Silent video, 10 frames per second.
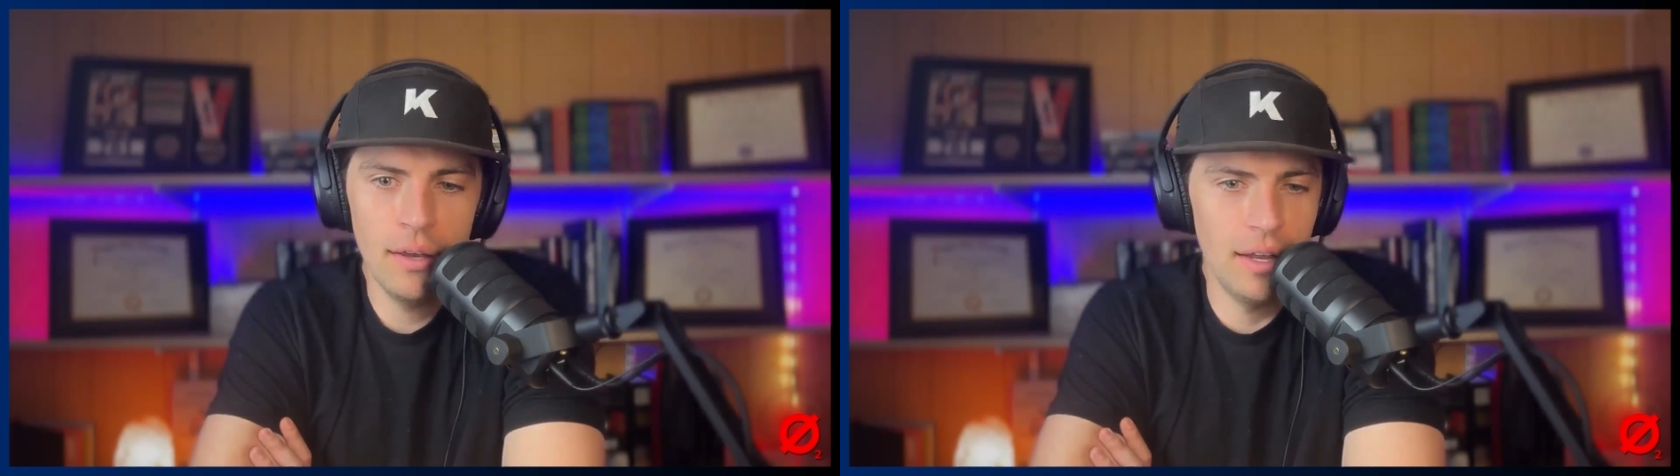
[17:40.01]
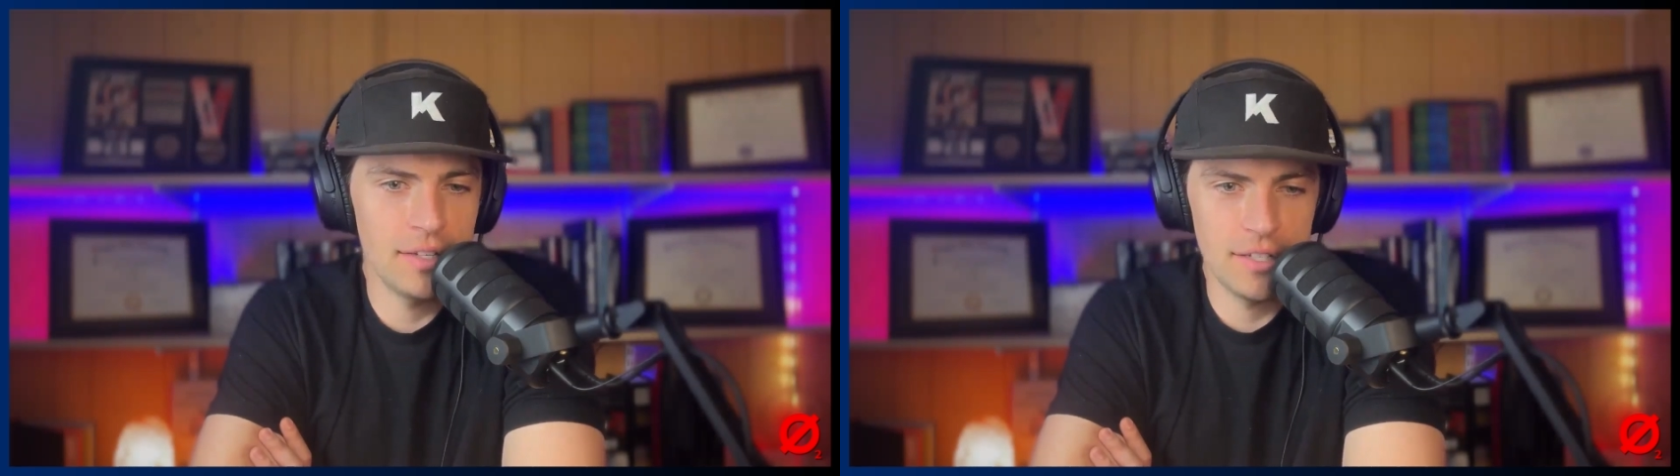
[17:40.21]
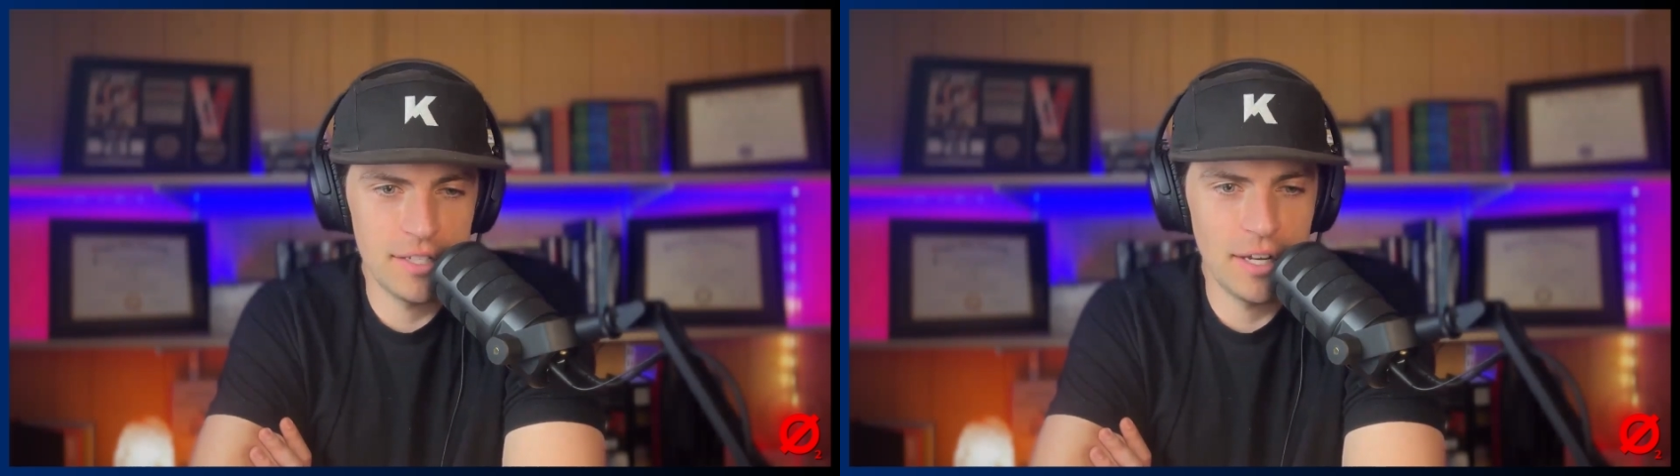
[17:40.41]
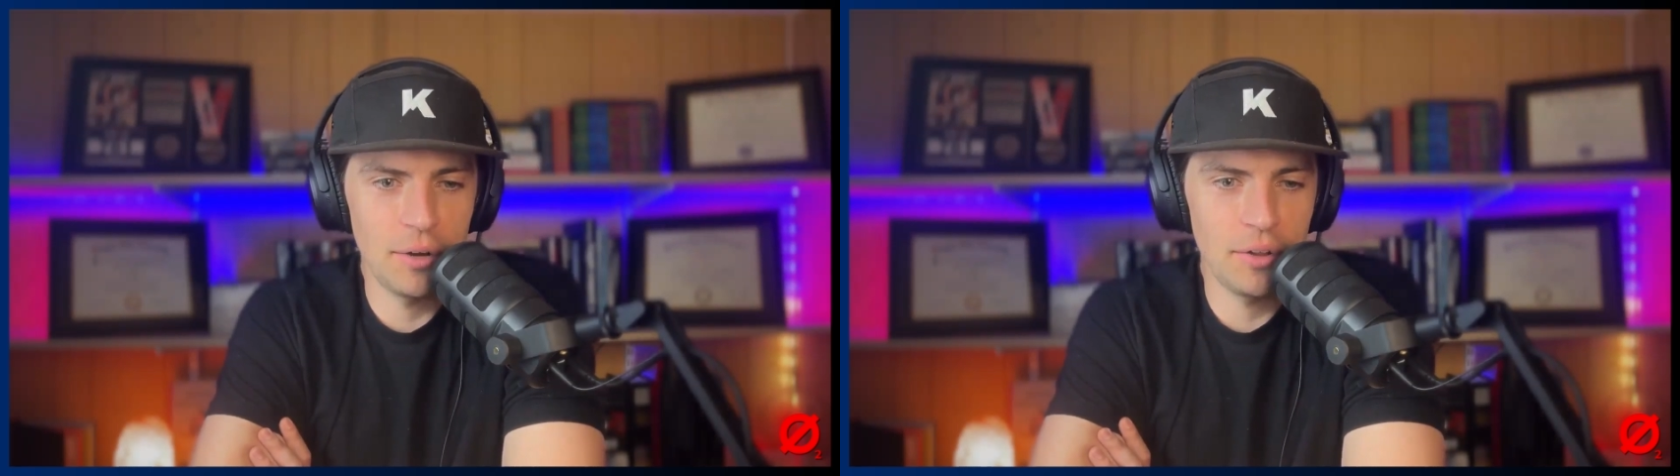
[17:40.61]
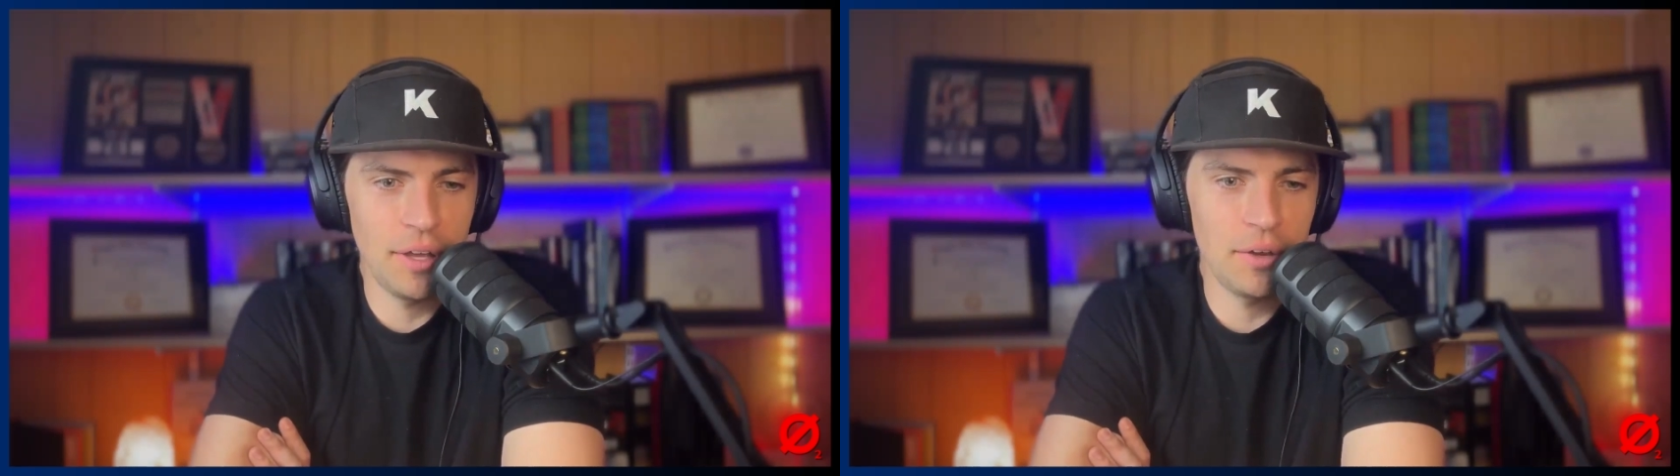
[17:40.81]

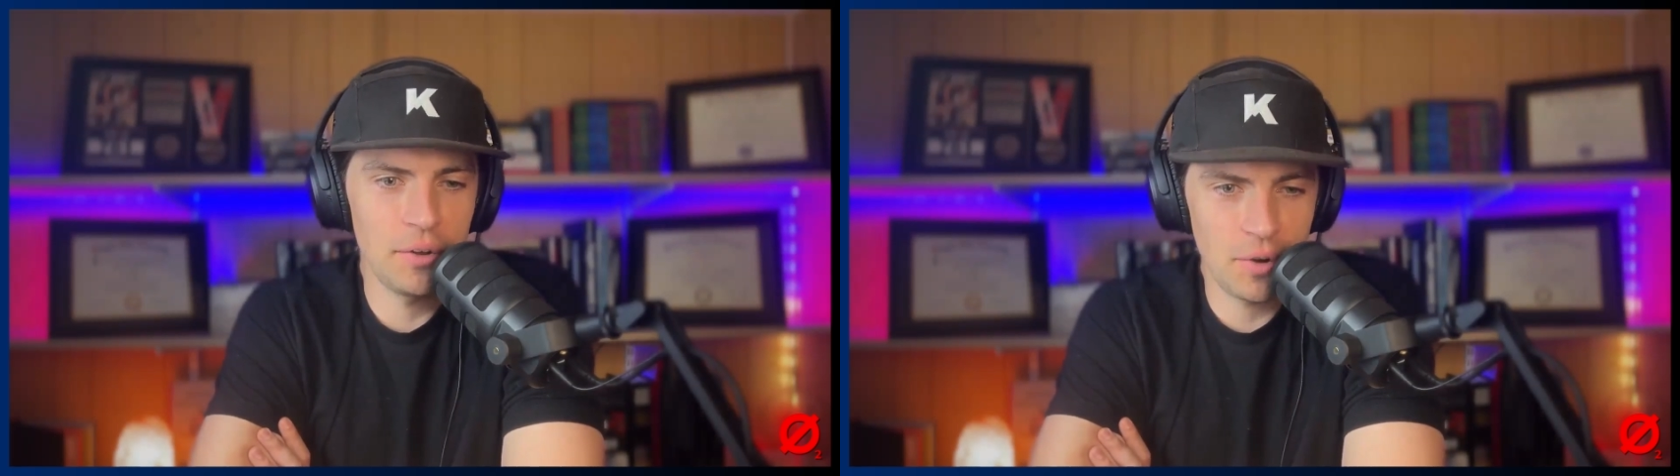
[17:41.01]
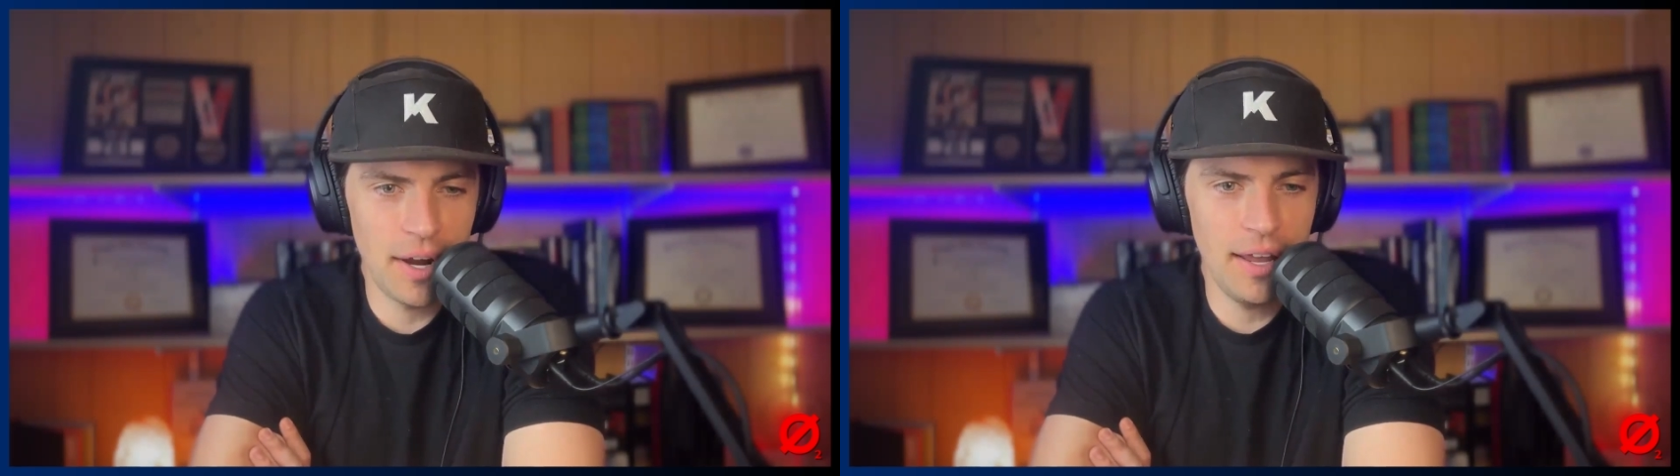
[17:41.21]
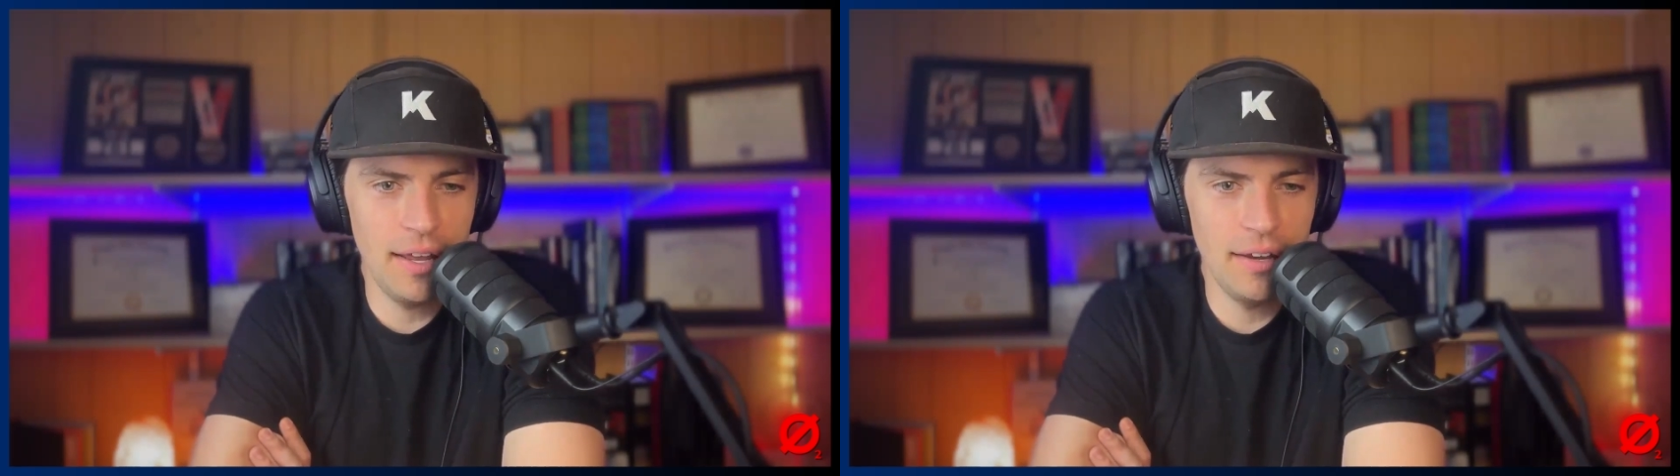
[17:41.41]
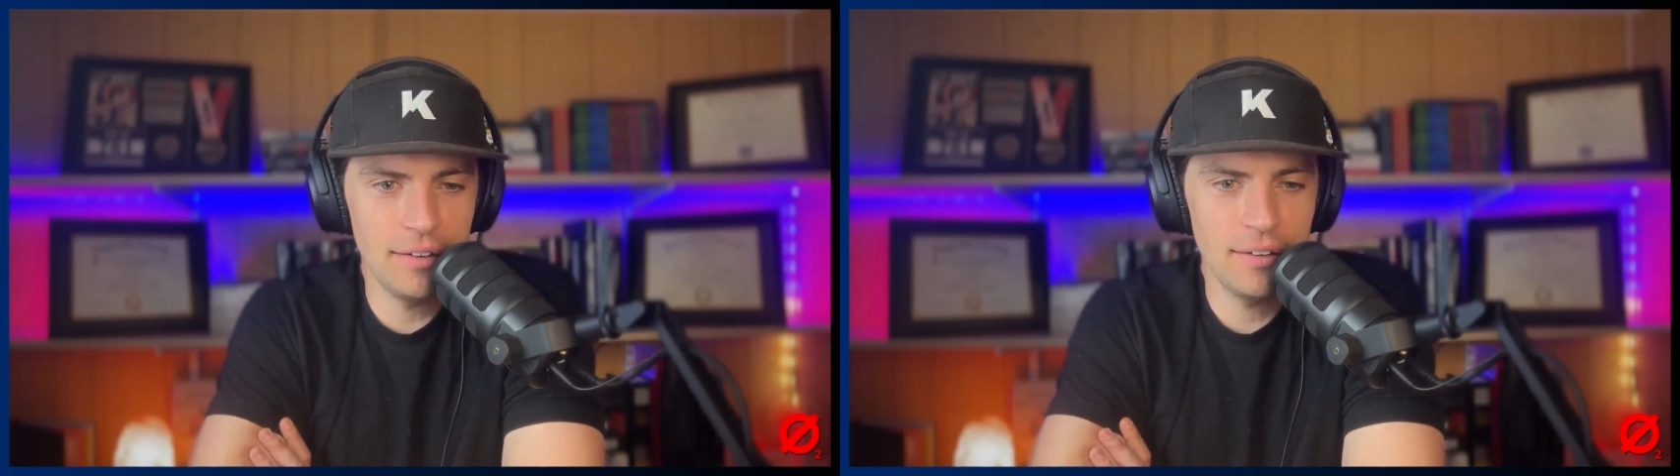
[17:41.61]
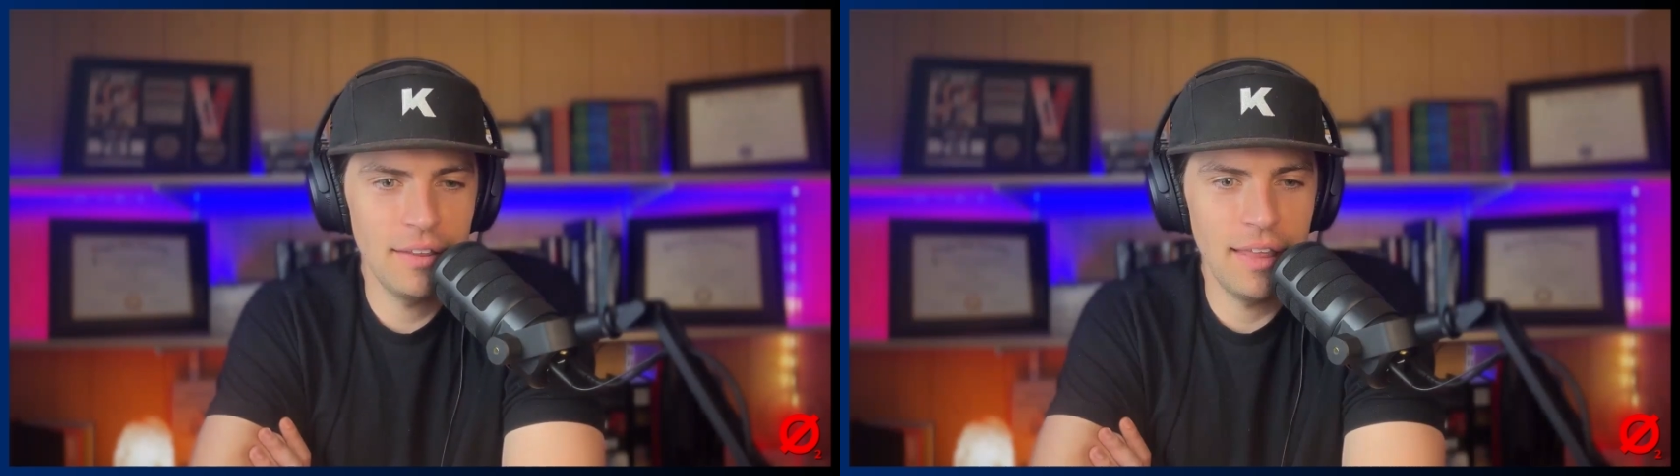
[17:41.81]
necessarily ingrained